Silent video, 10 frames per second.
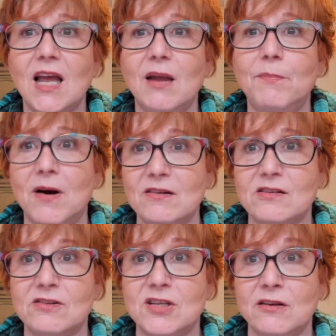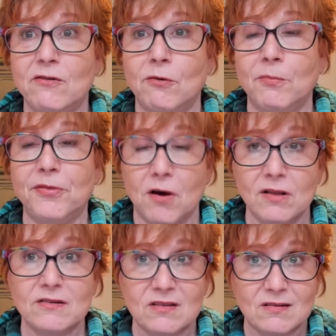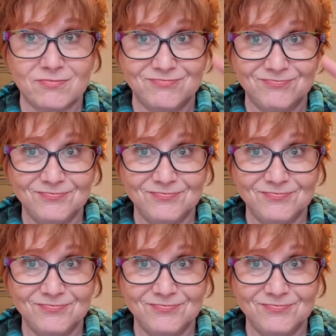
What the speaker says: imposter syndrome thoughts,